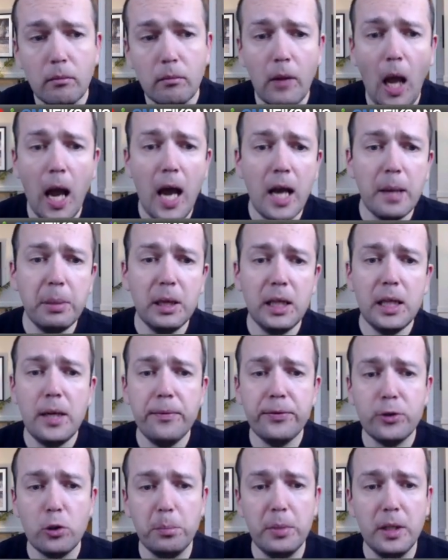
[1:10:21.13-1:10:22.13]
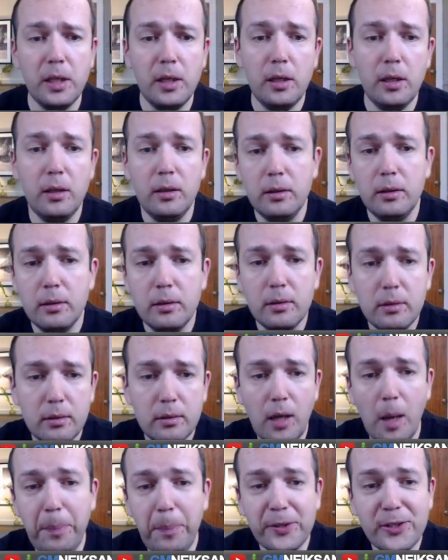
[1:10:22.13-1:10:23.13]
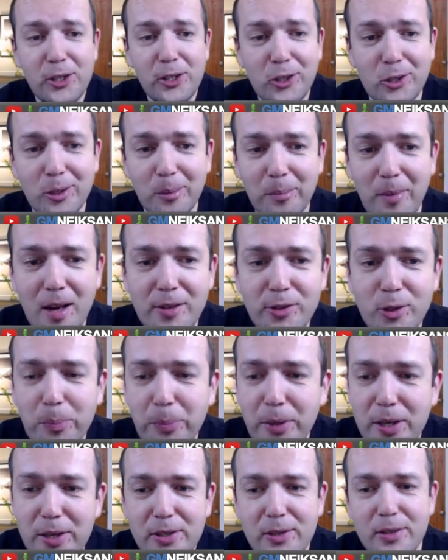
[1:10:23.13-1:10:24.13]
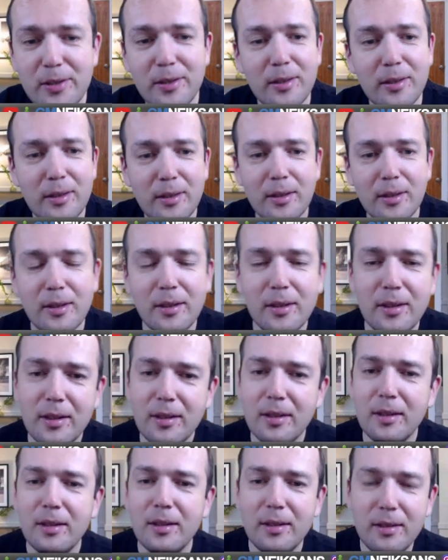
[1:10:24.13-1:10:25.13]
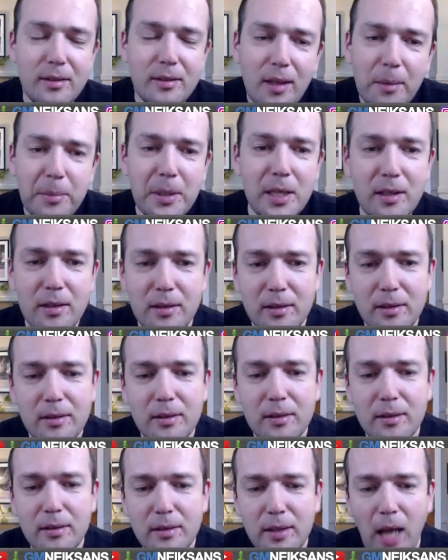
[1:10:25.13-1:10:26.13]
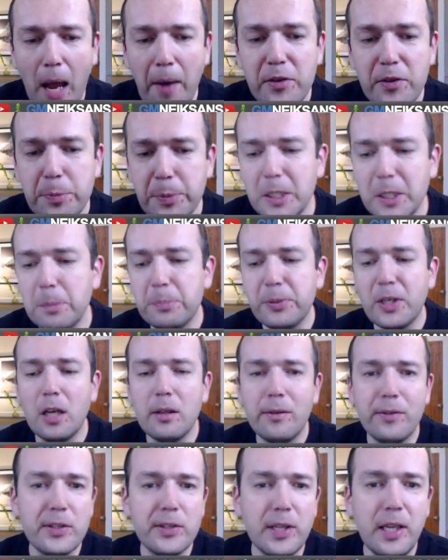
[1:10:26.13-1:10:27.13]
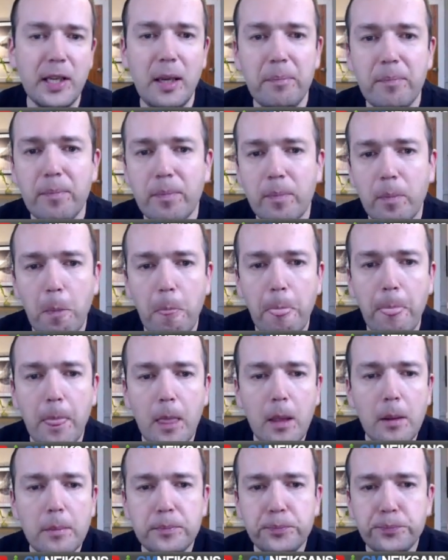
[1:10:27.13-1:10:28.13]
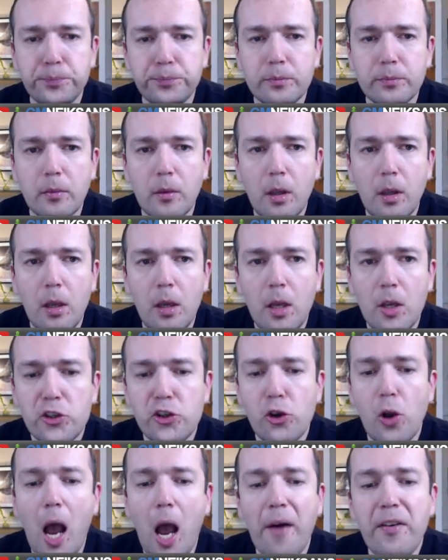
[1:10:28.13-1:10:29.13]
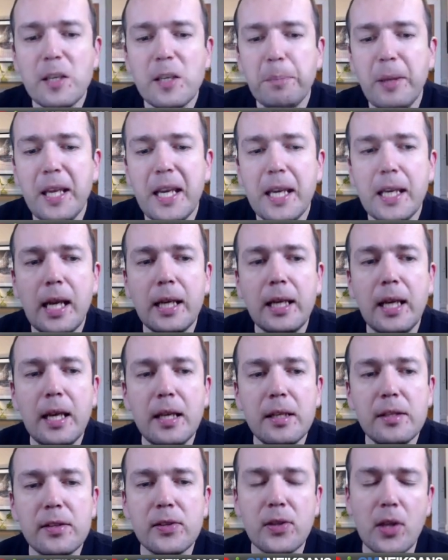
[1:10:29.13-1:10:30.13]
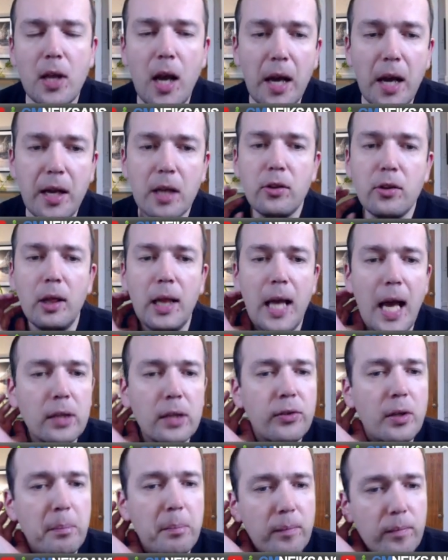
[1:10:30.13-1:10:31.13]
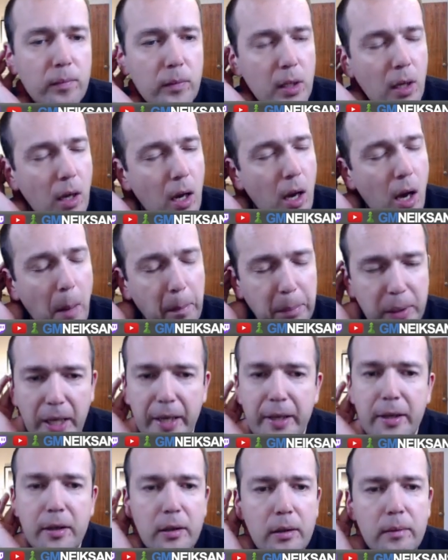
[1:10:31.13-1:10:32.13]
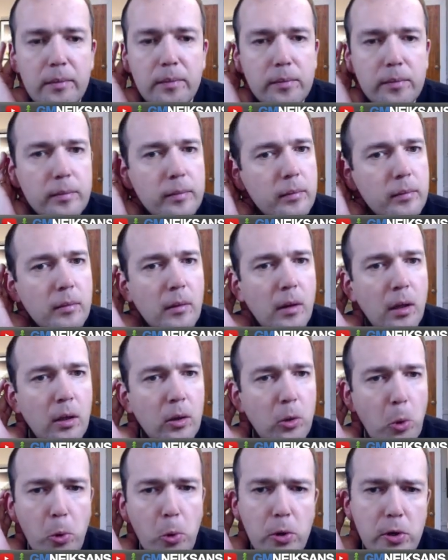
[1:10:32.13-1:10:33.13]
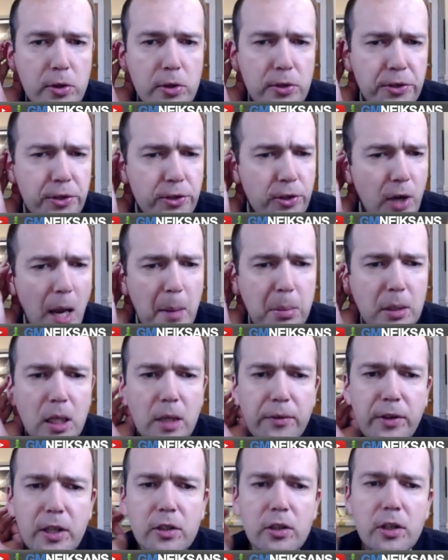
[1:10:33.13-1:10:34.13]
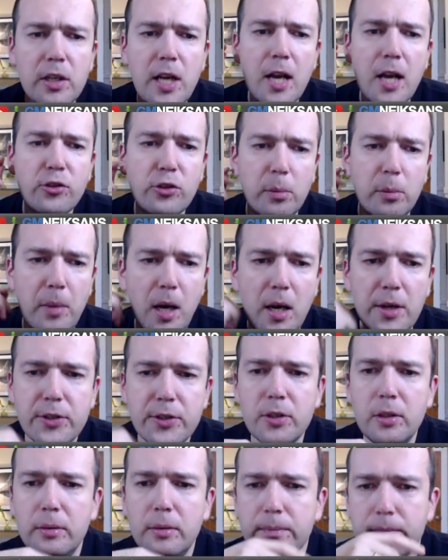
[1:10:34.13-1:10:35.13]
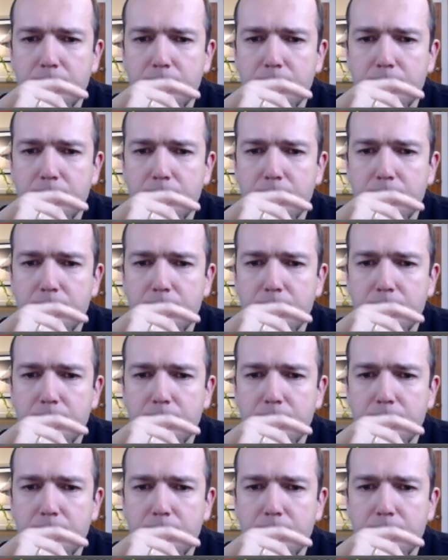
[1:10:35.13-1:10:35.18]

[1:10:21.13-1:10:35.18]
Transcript: I believed to be a positional masterpiece. I mean, I was pretty proud of this game. So I was playing against another Latvian player who is, I believe, international master.